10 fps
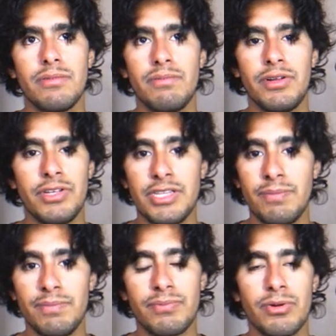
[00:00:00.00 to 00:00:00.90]
very
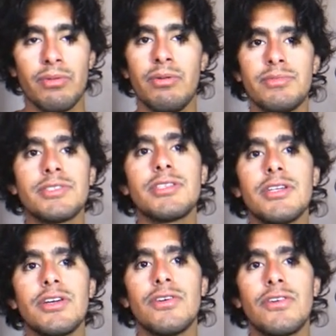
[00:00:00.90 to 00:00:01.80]
deep problems
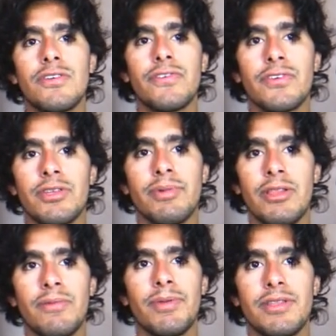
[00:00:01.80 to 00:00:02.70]
or for
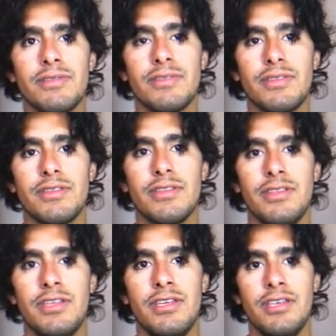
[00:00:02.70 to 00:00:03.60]
developing
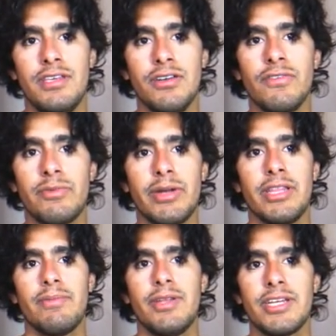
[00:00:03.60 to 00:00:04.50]
the Overmind
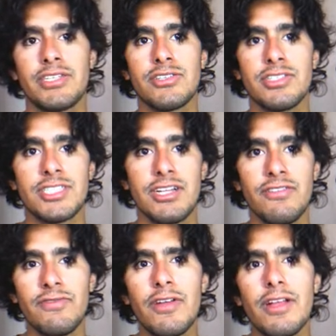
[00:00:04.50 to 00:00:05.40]
application
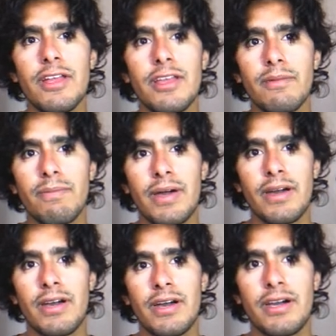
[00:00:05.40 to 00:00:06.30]
itself.
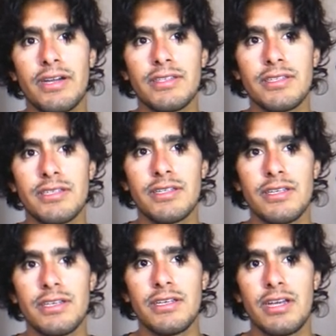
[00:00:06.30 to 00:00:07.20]
But
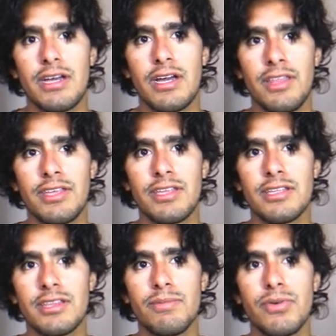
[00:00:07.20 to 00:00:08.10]
I think
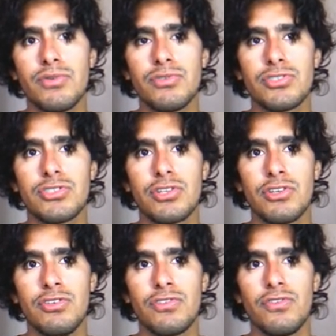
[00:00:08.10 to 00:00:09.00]
that the most
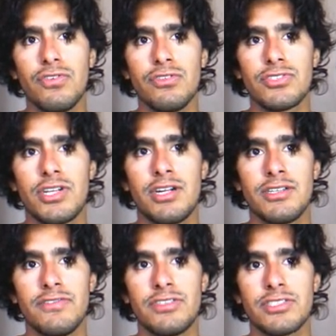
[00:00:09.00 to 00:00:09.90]
useful are
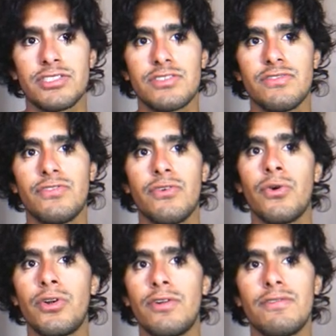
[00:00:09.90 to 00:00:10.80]
the first
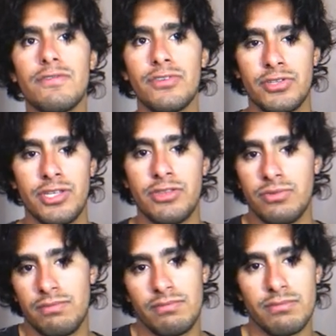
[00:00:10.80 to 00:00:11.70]
four for daily
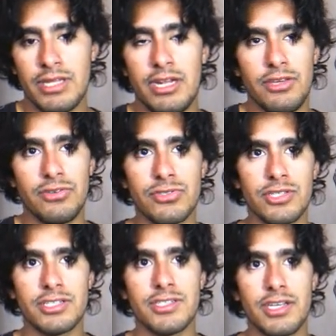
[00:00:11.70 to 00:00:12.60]
use,
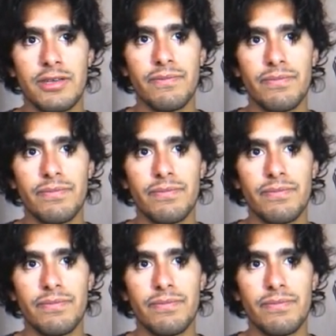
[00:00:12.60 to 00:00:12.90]
let's say.